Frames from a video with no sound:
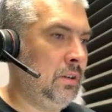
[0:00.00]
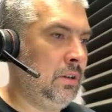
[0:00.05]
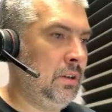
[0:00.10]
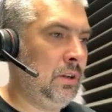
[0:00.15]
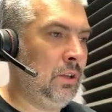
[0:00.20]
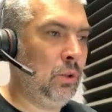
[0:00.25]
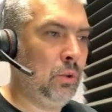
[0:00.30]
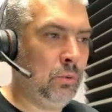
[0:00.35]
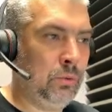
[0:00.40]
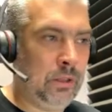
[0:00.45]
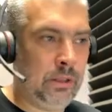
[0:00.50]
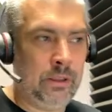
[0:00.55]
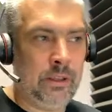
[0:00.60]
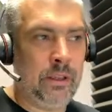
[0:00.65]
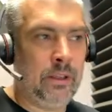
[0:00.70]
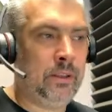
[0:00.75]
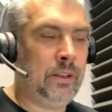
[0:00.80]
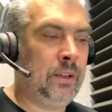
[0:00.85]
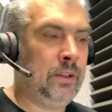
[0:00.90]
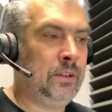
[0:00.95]
I know that
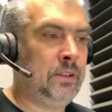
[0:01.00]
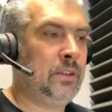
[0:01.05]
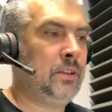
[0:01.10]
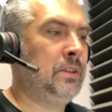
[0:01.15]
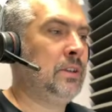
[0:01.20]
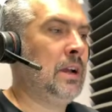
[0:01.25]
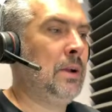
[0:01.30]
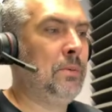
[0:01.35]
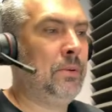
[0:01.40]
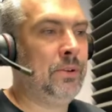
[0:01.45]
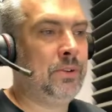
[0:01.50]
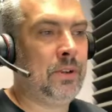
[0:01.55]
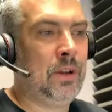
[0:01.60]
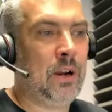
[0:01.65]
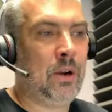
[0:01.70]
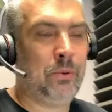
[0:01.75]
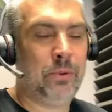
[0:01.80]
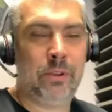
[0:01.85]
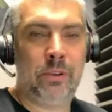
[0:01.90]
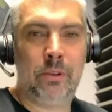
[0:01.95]
these cameras
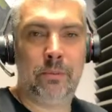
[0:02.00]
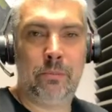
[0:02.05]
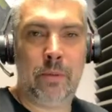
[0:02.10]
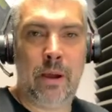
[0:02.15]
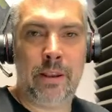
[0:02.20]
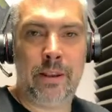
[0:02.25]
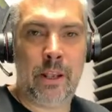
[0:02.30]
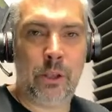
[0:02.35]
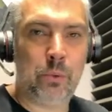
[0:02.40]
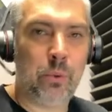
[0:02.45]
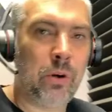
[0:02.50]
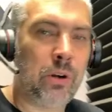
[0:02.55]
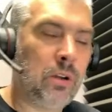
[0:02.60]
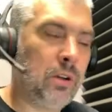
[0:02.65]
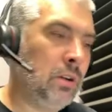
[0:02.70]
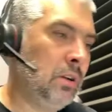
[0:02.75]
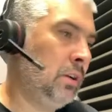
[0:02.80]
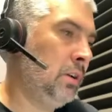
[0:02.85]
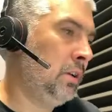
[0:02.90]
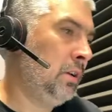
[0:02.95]
are within my network,
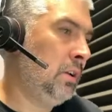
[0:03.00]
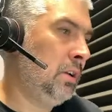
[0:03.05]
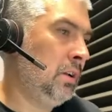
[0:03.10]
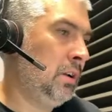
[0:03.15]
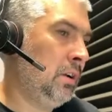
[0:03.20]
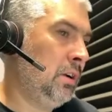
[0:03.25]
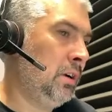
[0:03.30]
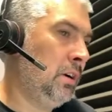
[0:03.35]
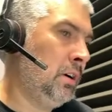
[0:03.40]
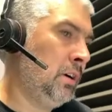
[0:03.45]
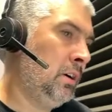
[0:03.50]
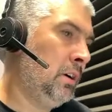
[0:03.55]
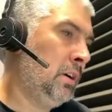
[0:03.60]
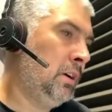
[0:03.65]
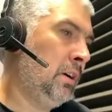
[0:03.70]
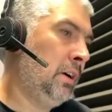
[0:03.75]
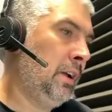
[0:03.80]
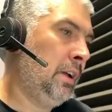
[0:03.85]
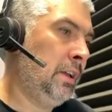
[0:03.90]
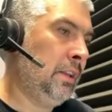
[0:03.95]

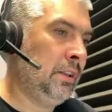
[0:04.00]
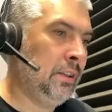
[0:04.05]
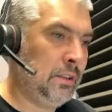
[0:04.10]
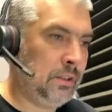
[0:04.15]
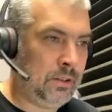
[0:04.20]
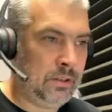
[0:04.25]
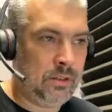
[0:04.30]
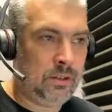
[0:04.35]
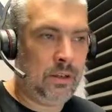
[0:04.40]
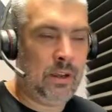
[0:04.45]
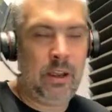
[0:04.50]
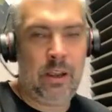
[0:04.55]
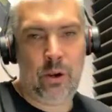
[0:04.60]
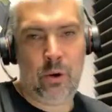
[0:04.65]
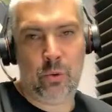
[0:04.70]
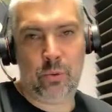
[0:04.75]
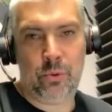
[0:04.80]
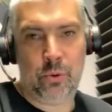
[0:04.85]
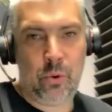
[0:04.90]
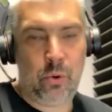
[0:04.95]
and I
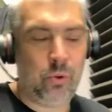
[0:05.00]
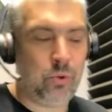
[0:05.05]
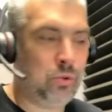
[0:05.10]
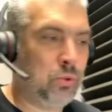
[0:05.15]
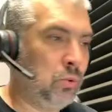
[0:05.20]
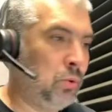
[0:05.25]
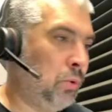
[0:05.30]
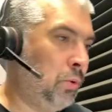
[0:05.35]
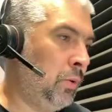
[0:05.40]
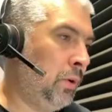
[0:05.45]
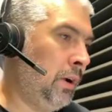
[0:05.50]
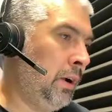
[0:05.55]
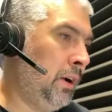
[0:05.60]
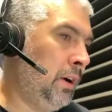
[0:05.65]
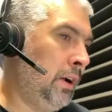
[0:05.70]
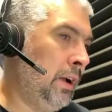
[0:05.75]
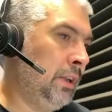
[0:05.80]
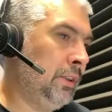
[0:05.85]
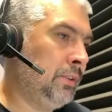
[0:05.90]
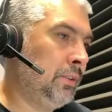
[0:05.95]
also
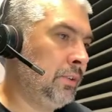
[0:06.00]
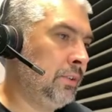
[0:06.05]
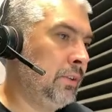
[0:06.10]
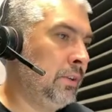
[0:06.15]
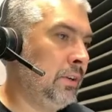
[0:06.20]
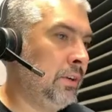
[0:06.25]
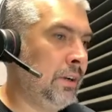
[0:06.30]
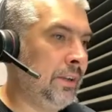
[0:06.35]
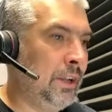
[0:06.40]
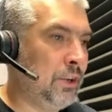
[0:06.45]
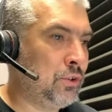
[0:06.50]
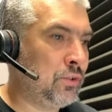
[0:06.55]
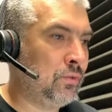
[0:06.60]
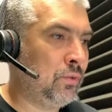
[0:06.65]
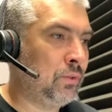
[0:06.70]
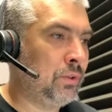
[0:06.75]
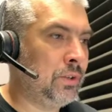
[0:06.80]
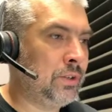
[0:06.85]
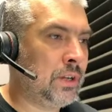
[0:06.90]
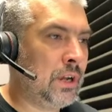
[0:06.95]
entered the credentials
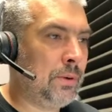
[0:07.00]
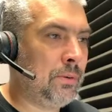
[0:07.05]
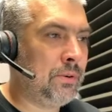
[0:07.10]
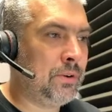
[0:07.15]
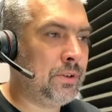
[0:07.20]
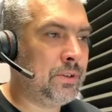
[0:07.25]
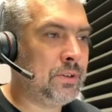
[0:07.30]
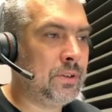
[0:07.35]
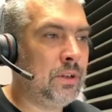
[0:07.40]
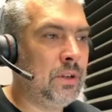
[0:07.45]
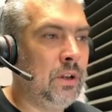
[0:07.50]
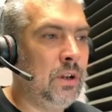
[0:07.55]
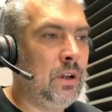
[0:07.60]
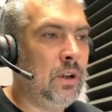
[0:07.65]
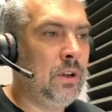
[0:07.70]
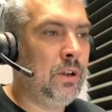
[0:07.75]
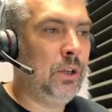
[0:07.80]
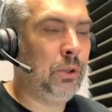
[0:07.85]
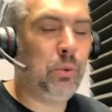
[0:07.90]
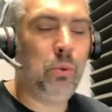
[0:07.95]
for these cameras.
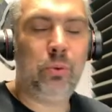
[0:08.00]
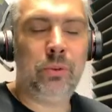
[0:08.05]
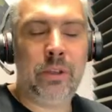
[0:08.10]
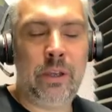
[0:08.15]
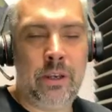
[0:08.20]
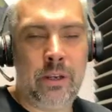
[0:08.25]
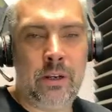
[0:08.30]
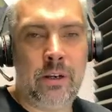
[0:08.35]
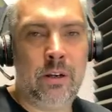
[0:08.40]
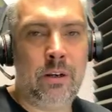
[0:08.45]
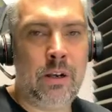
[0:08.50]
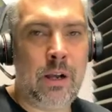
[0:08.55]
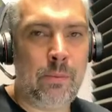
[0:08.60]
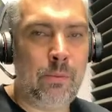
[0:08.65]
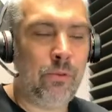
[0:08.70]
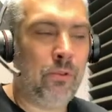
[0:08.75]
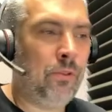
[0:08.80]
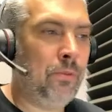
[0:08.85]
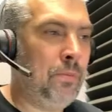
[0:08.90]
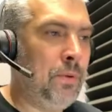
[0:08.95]
It will take a
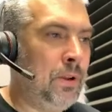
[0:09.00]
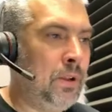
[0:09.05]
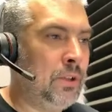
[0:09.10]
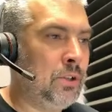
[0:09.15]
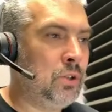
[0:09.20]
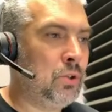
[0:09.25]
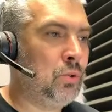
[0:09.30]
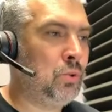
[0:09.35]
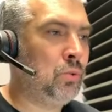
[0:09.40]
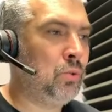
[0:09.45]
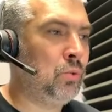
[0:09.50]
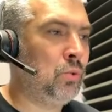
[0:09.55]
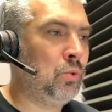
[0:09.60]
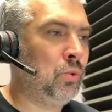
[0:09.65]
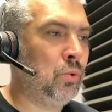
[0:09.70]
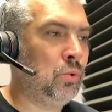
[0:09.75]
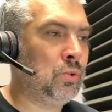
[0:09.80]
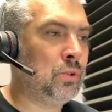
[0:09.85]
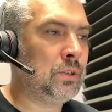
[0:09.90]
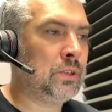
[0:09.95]
couple of minutes
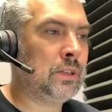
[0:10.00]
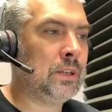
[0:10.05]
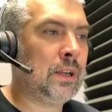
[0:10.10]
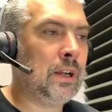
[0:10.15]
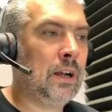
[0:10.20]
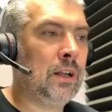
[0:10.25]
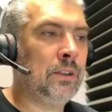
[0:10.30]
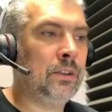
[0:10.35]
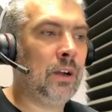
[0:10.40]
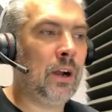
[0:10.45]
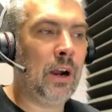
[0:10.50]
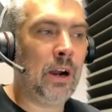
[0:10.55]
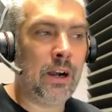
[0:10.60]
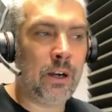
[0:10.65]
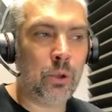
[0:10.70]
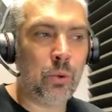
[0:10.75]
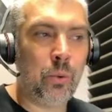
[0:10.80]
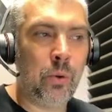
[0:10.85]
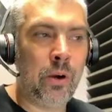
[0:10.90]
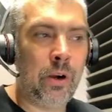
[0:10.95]
to scan the
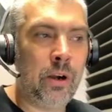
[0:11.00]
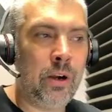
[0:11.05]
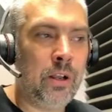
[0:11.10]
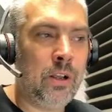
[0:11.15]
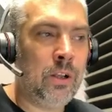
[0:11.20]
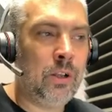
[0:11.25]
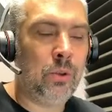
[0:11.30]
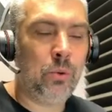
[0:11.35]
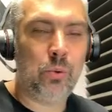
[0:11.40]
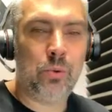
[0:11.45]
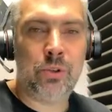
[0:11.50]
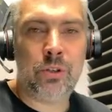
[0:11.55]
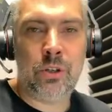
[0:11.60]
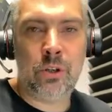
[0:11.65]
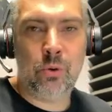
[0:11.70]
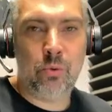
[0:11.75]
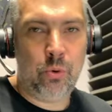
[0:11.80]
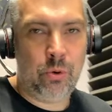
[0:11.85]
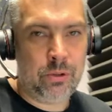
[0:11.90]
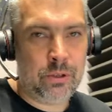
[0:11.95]
hardware to see
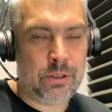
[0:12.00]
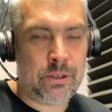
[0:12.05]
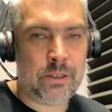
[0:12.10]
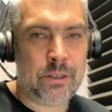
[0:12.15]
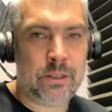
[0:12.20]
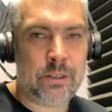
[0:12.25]
what